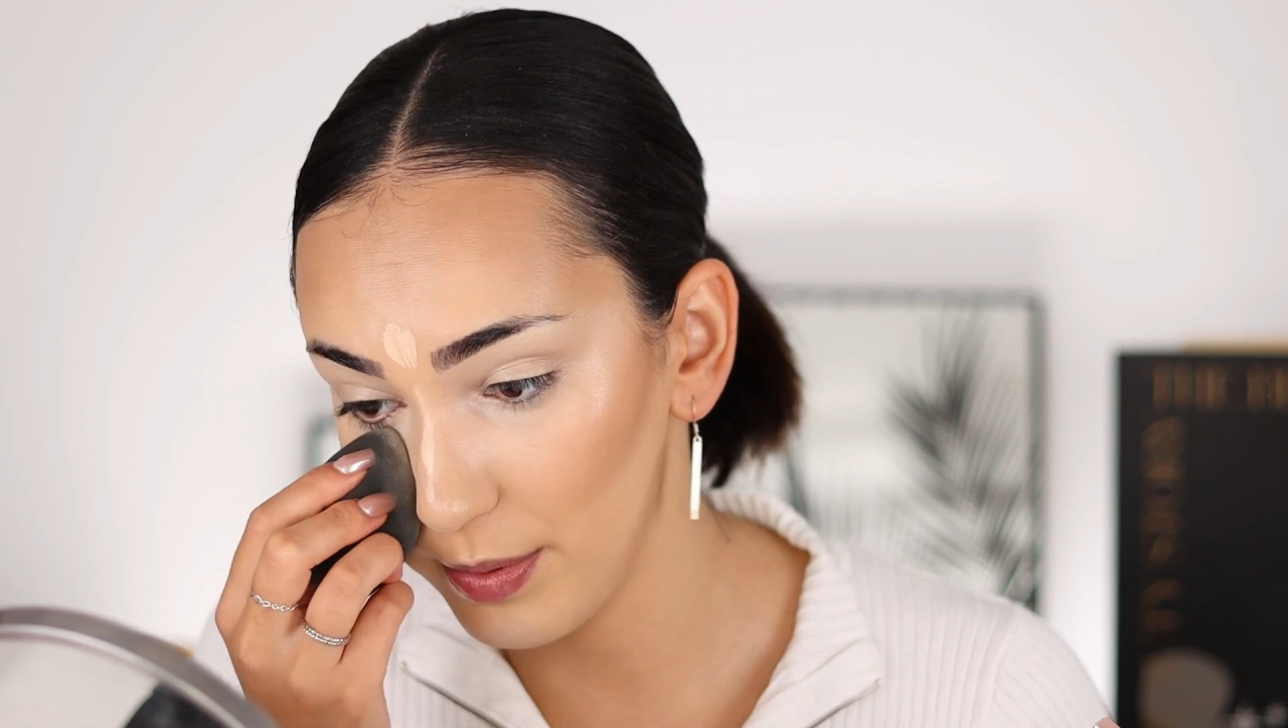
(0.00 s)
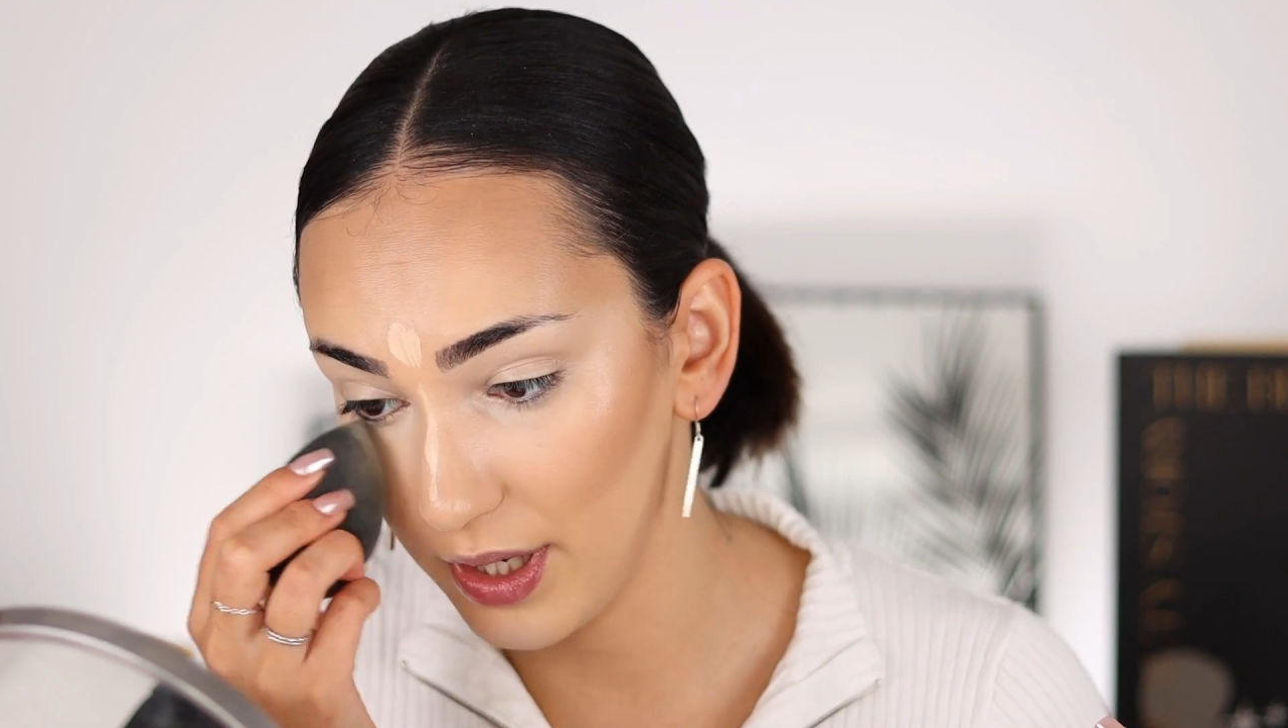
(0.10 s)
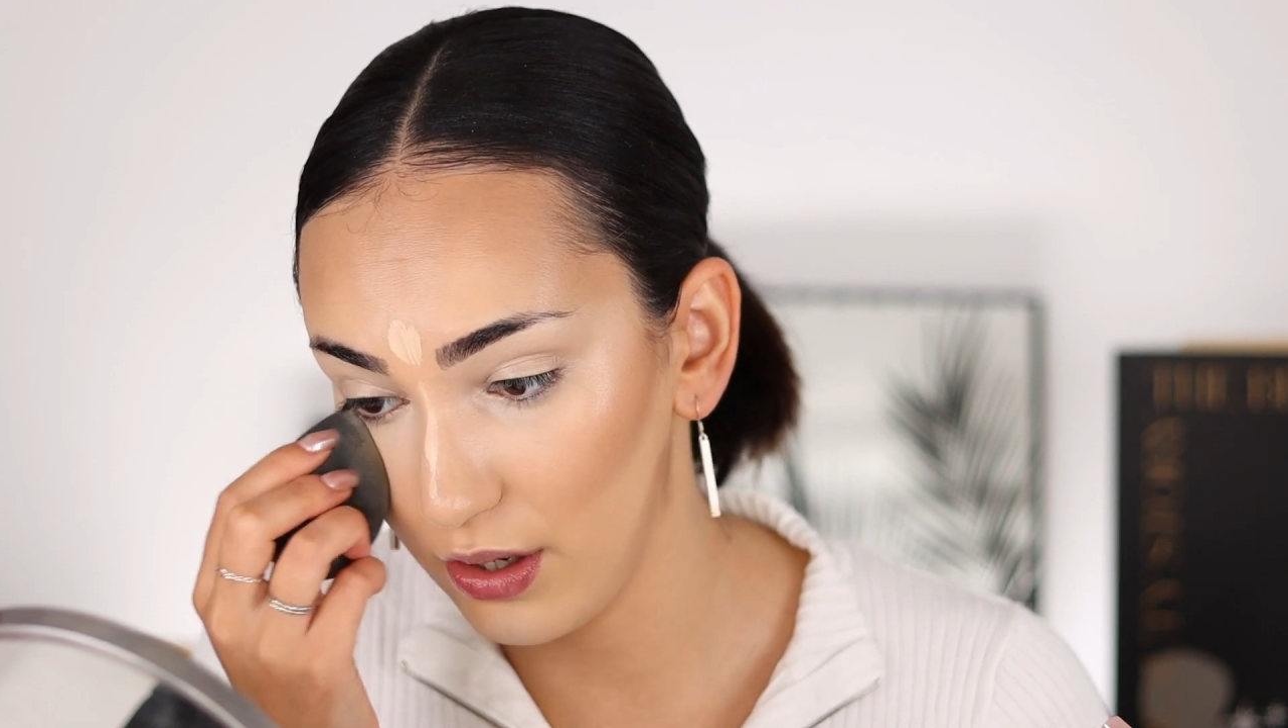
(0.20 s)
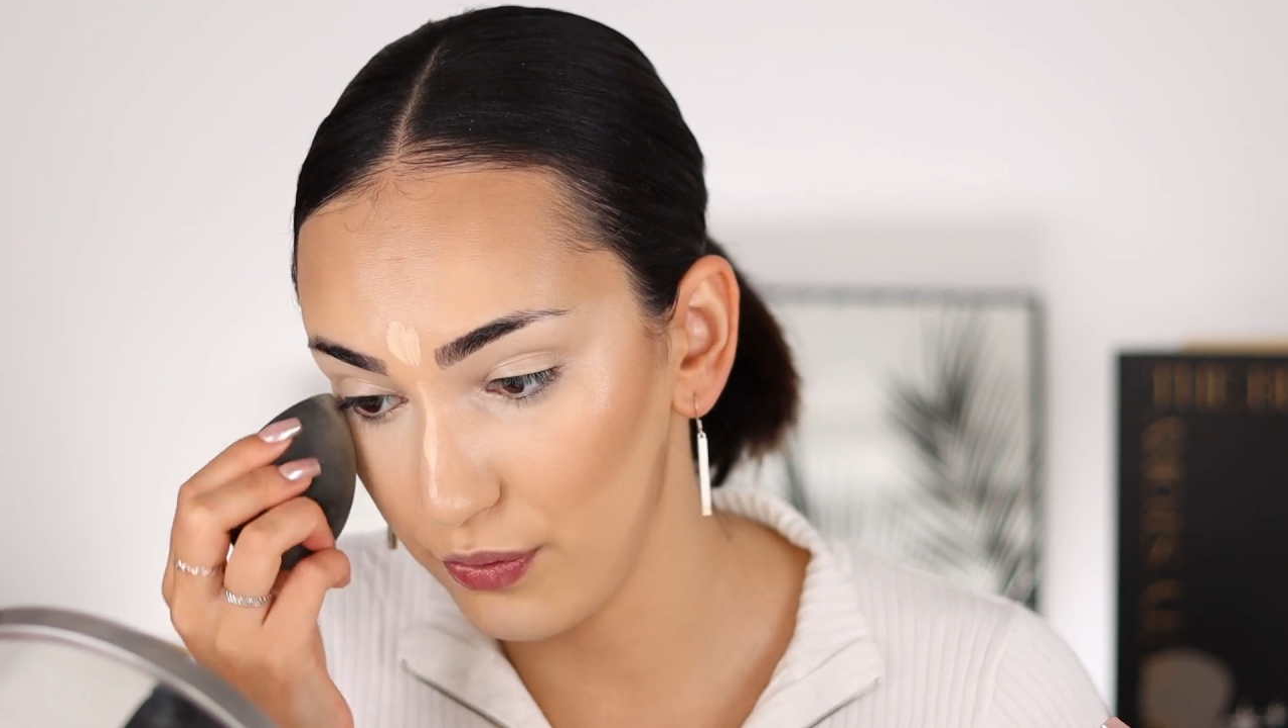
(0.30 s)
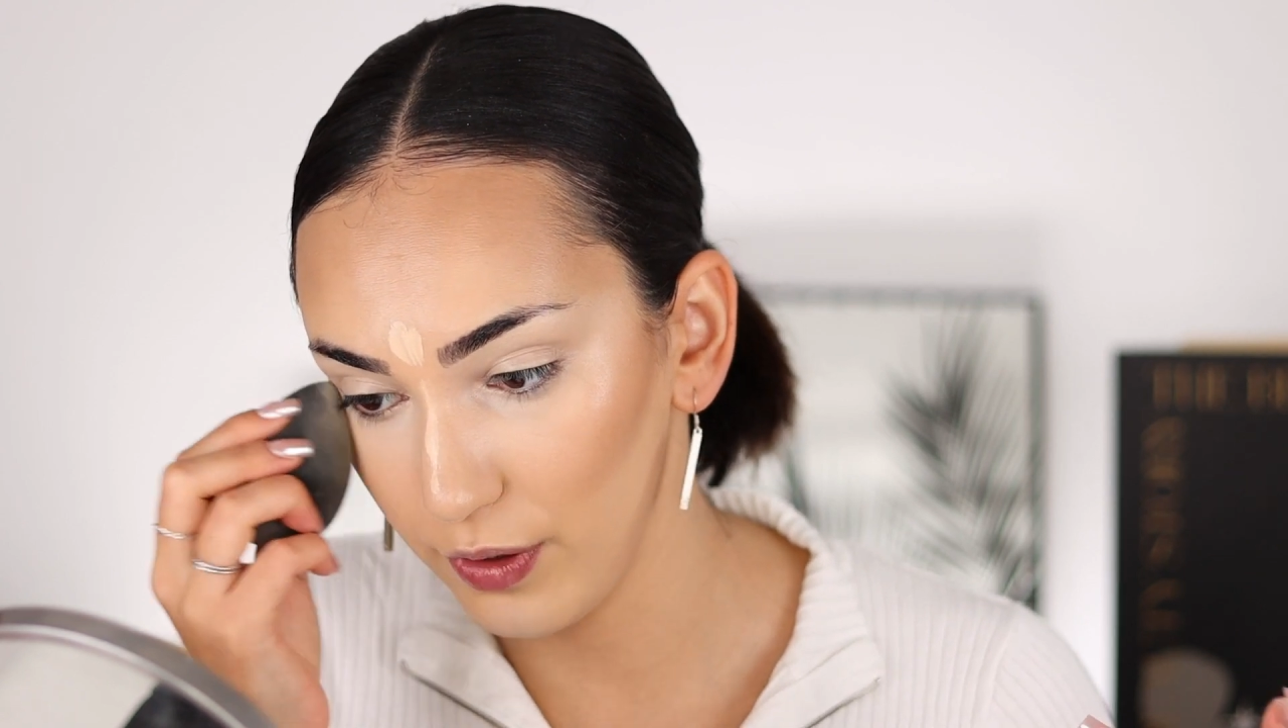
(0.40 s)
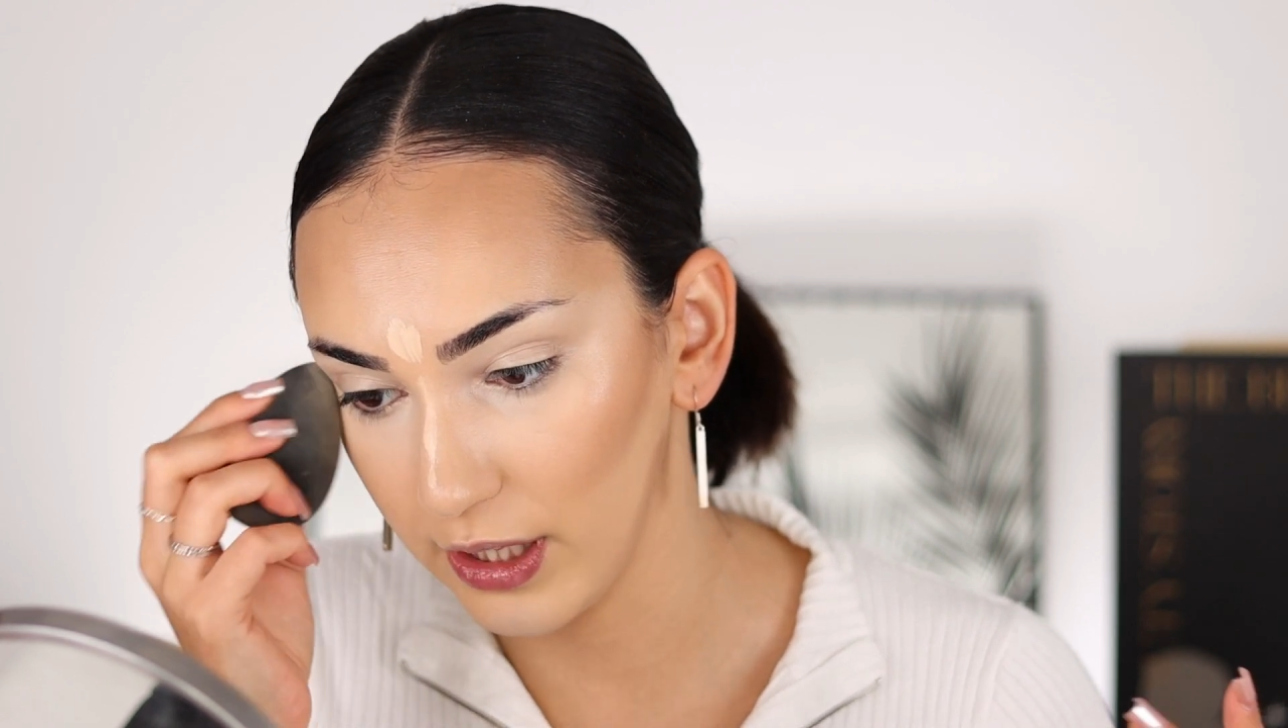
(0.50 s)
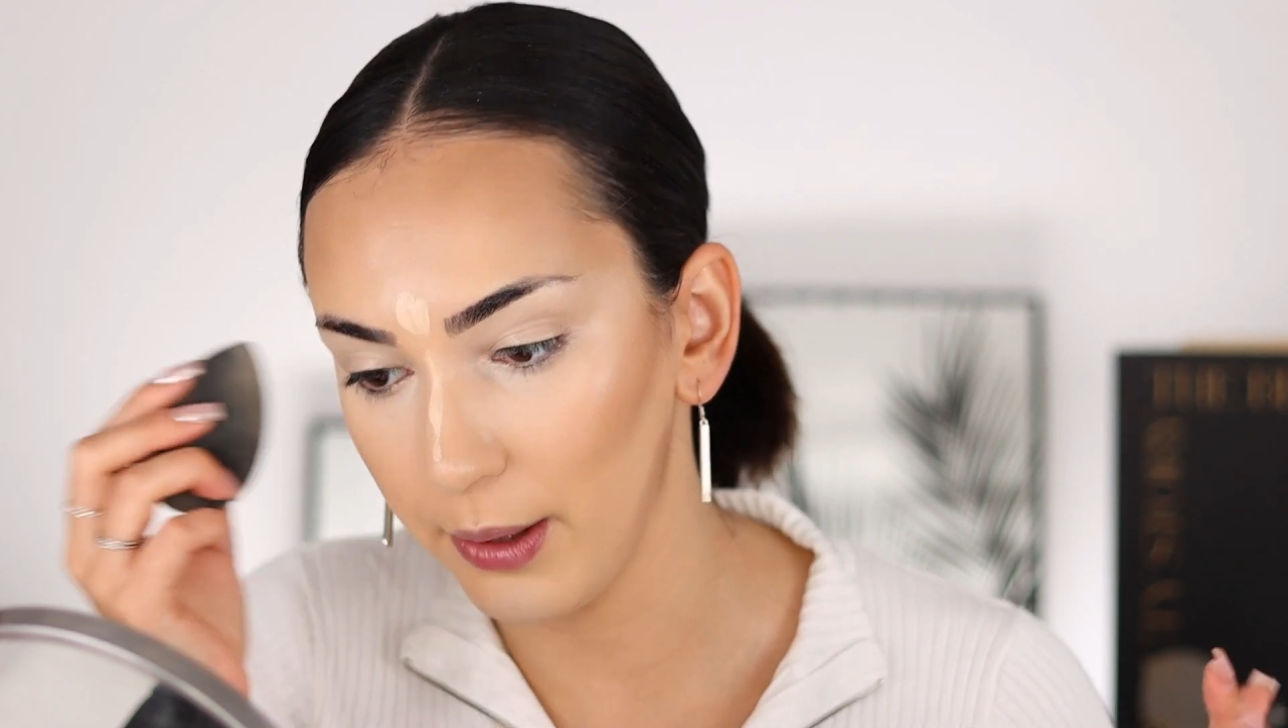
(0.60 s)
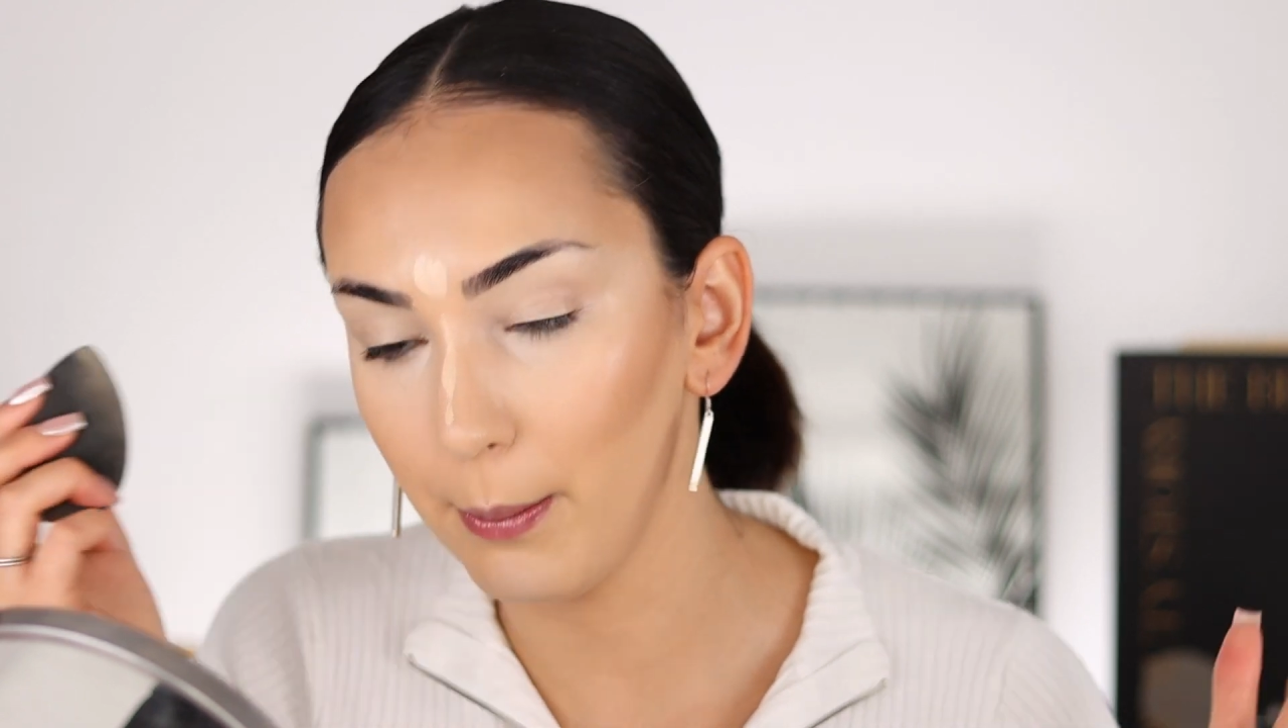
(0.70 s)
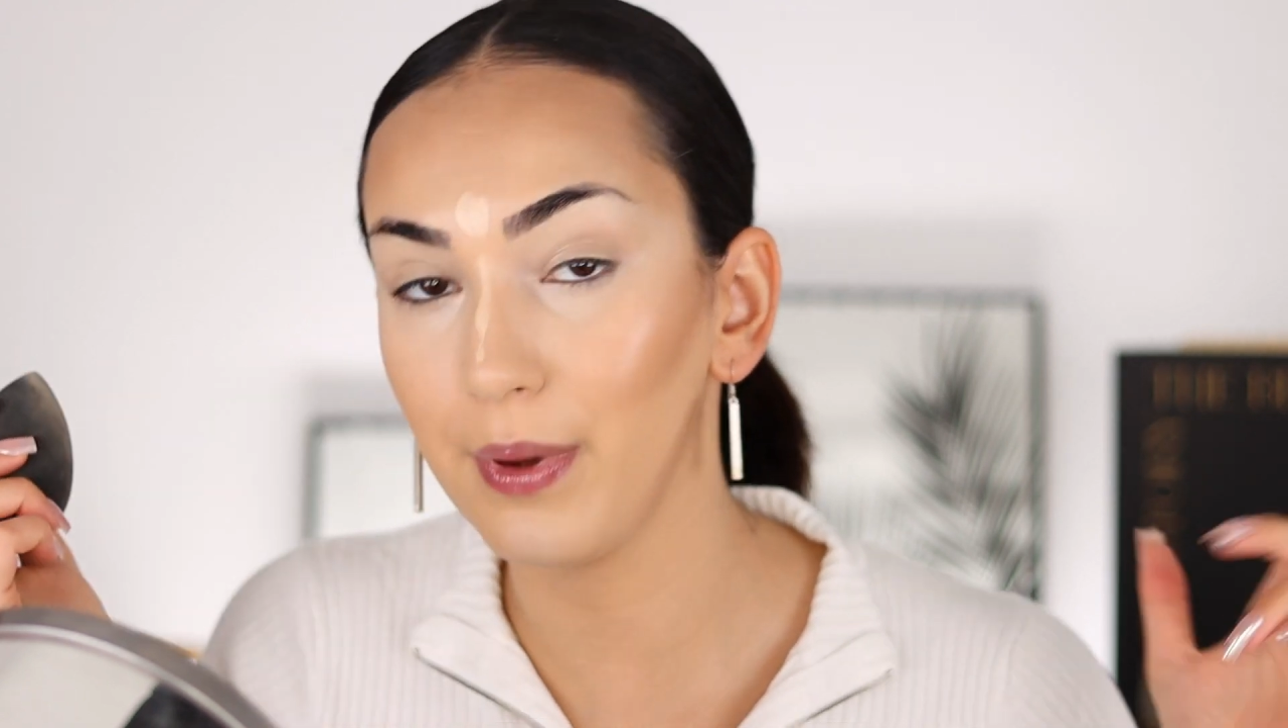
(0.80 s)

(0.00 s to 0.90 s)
beginner friendly.